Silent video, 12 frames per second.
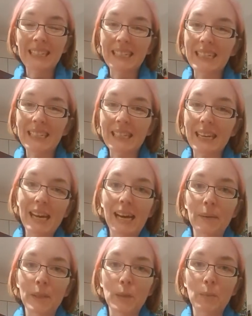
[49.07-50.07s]
need to get
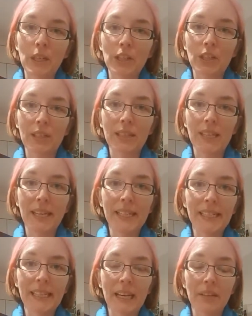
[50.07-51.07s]
our specialist kit
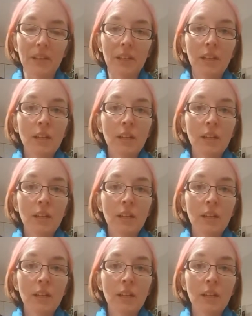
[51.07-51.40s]
together.